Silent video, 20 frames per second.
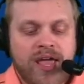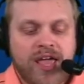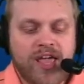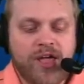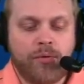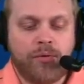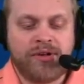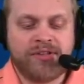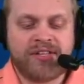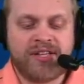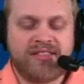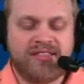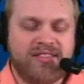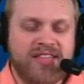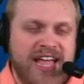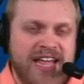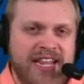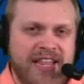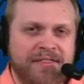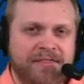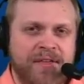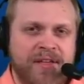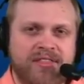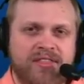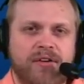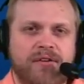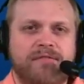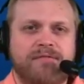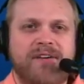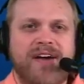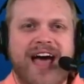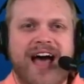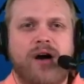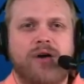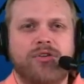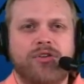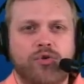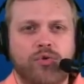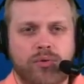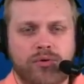It was that they didn't think the
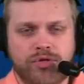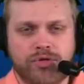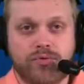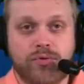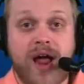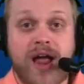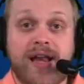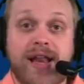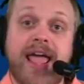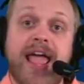value was right.